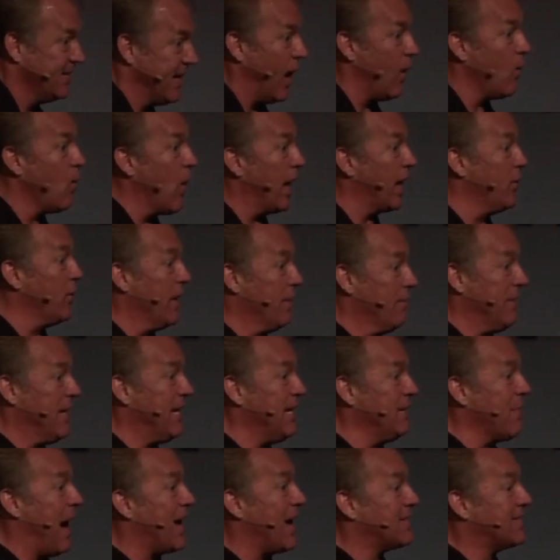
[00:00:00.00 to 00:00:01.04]
what do we
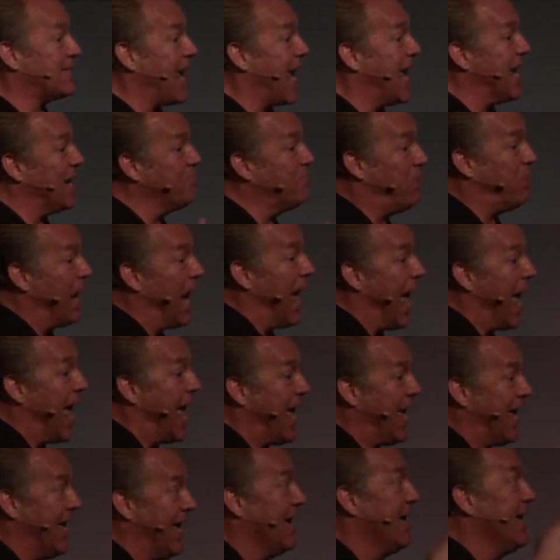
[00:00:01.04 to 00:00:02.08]
mean by saying
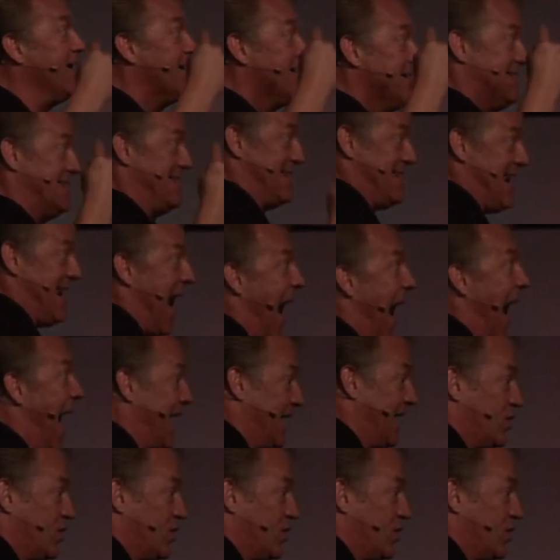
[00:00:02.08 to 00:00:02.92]
play nice?